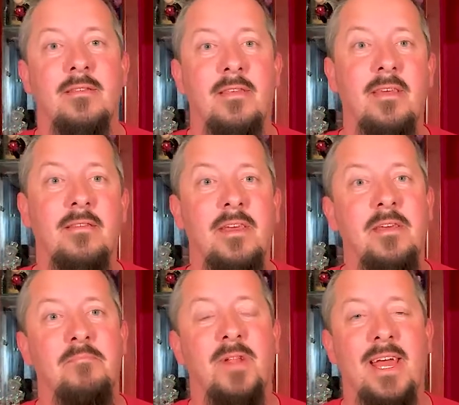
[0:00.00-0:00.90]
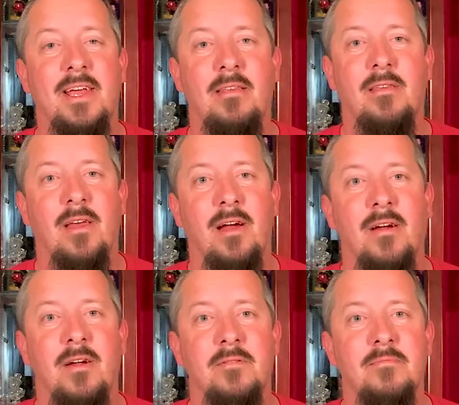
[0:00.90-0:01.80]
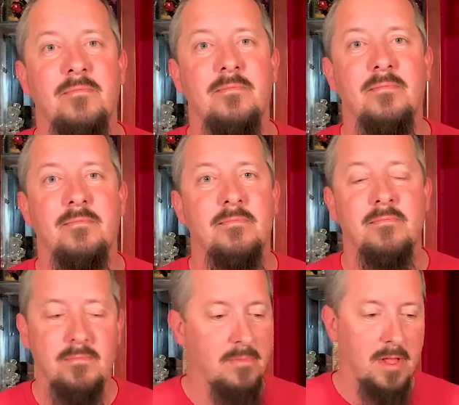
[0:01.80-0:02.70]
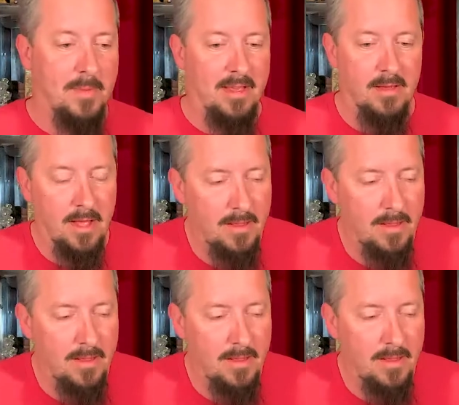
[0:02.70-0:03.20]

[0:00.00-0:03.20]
Disney blankets are amazing.